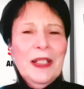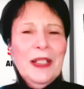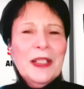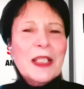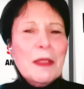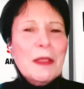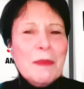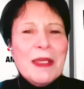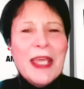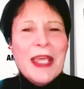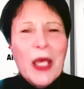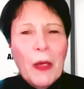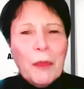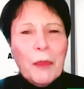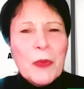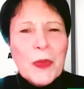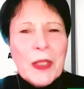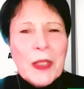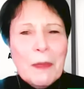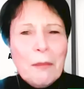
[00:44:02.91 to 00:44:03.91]
Let me help
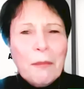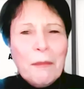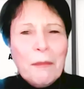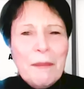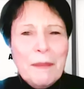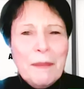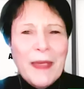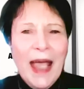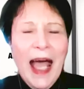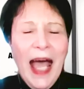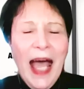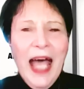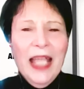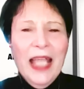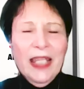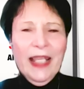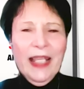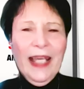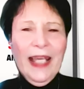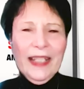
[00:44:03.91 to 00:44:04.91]
you get
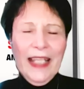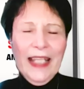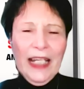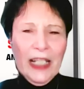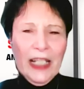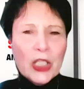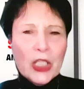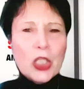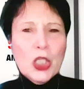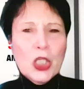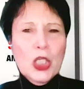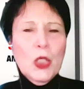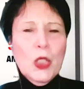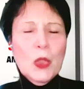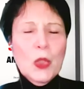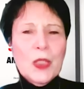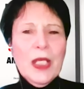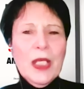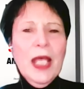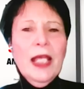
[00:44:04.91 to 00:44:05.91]
beyond like that
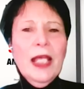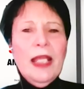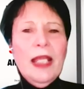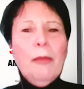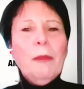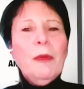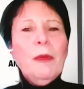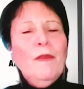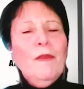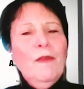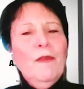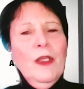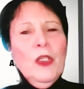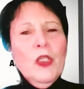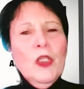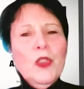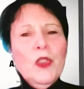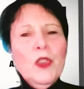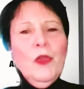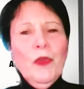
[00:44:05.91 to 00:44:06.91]
excuse that
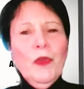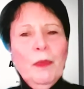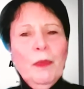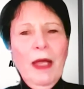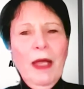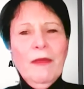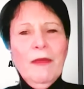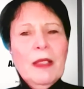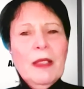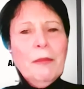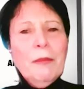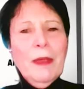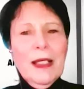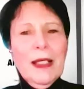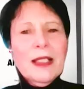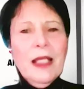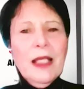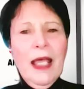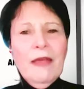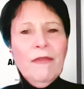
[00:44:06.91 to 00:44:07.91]
prevents you from having the
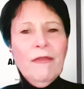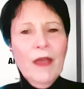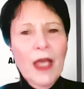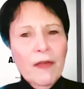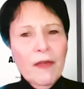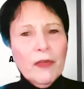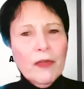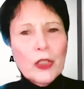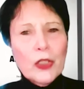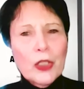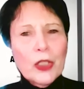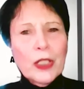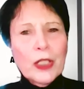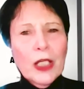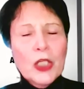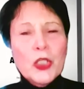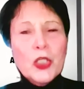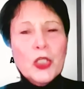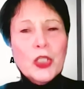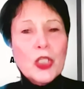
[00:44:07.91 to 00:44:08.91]
best life ever.
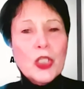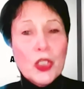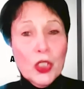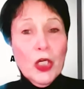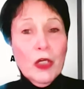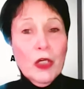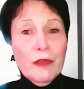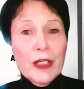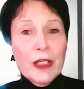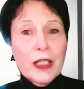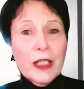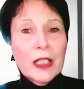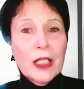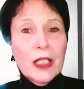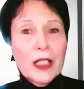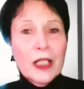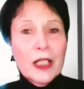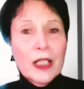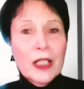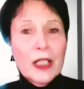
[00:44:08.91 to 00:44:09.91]
Because you deserve it.
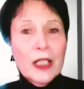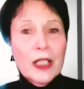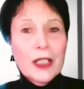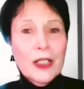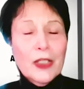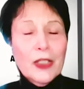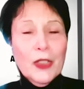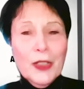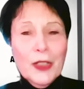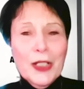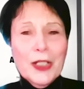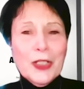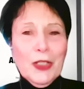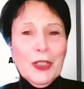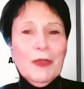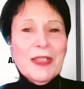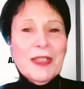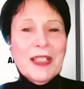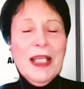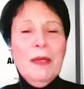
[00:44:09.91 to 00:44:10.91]
You
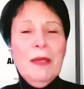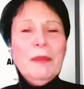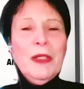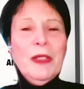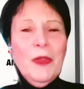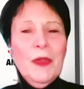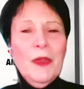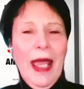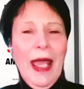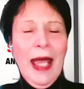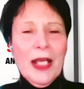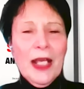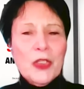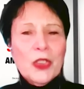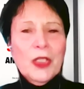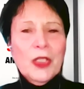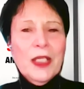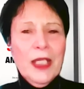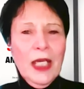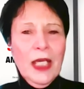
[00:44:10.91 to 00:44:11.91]
deserve somebody who
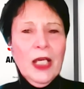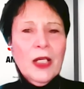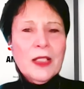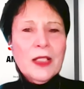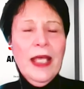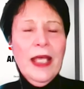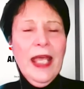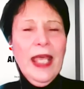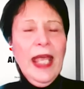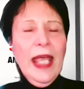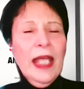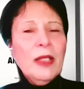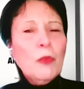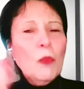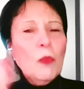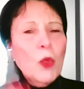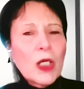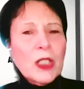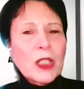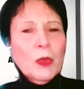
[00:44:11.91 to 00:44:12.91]
actually cares and
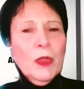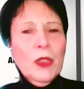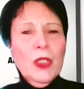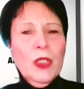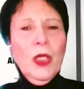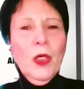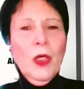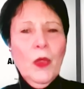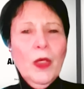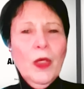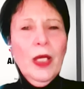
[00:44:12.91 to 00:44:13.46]
works with you